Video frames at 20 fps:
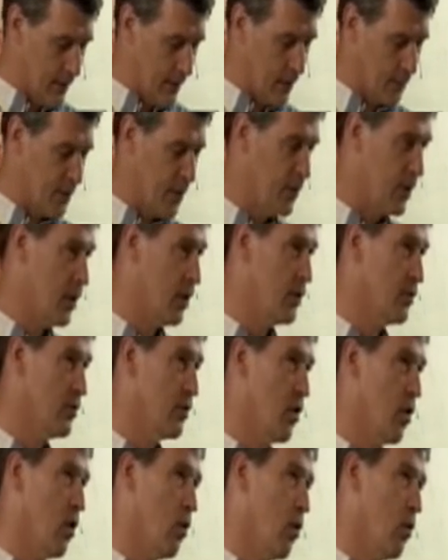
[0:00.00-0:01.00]
I mean, there's
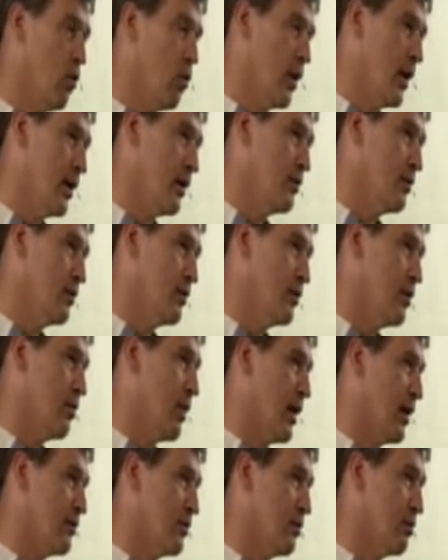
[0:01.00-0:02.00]
always the
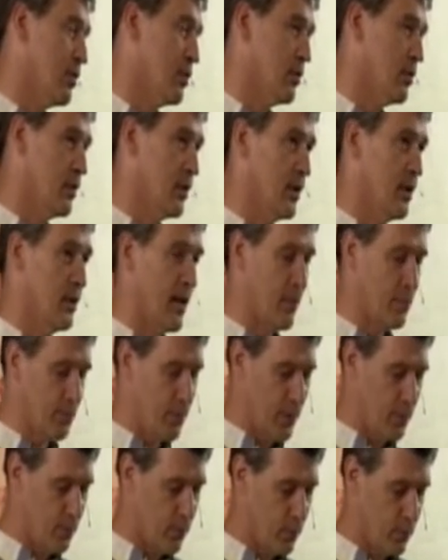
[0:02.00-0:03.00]
possibility that
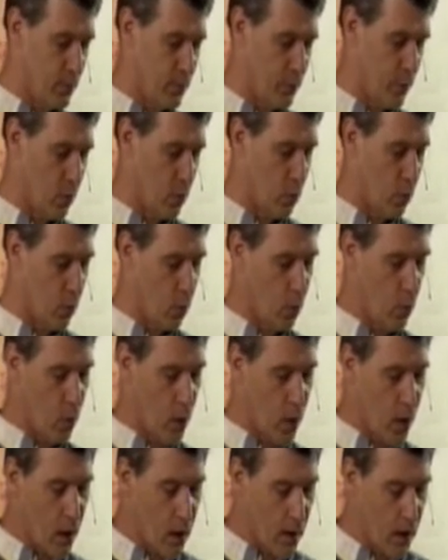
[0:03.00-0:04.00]
people don't
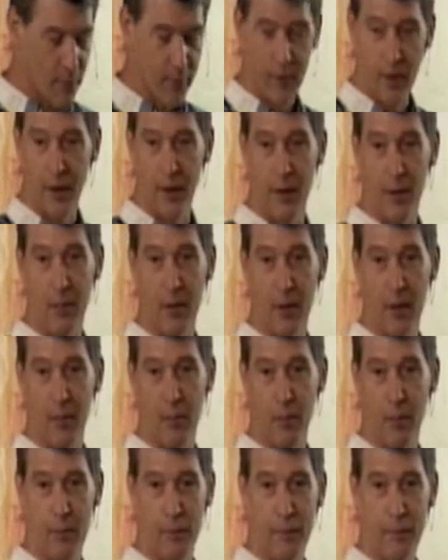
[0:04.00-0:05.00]
want there to be a
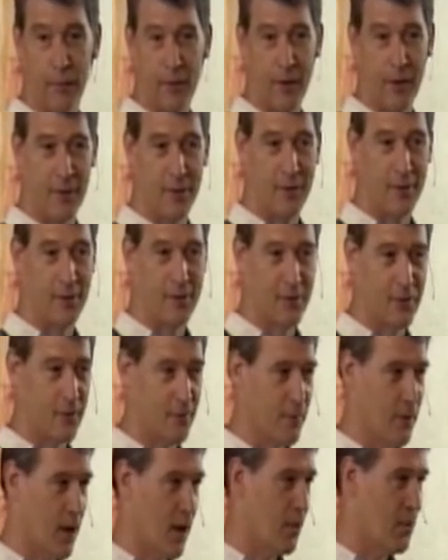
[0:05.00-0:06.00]
proof for the existence
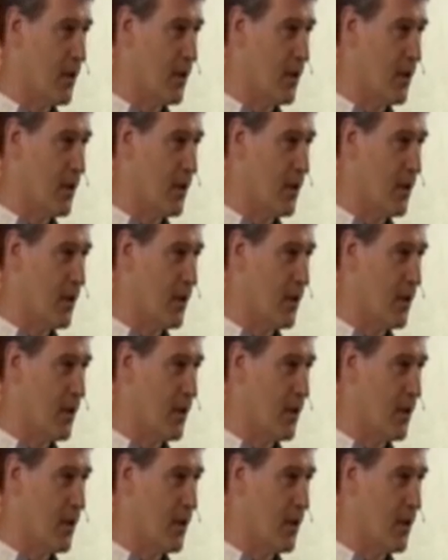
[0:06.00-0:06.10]
of God,